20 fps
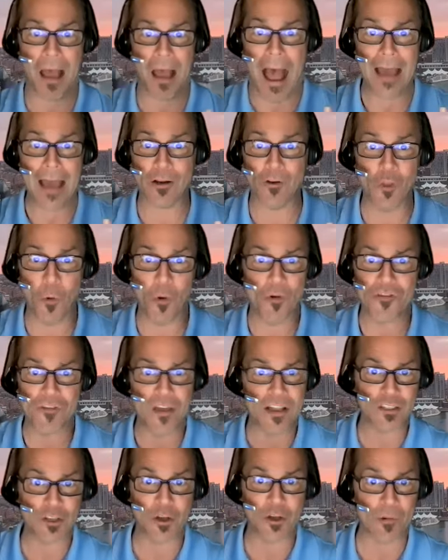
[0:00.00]
I don't know whether
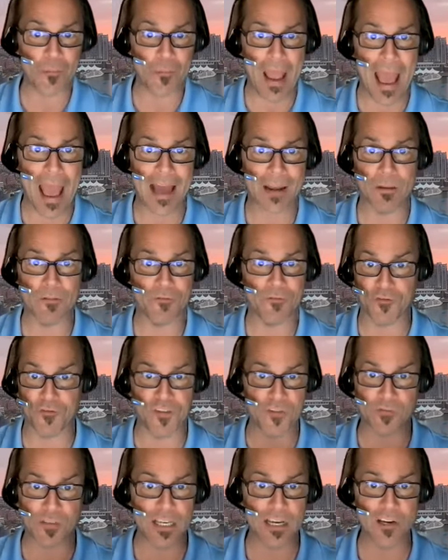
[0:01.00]
that's good or bad. I mean, for
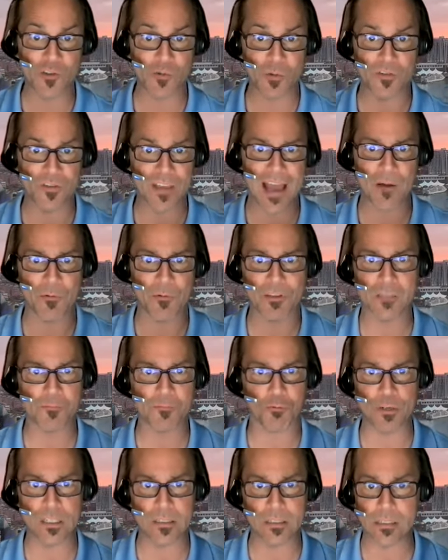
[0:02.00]
50 years, we've sat here with these
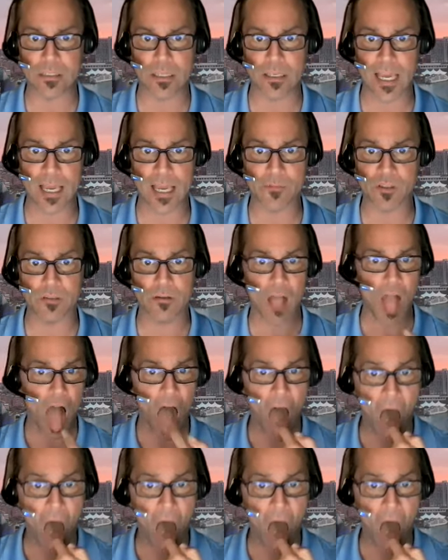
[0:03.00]
preseason games and,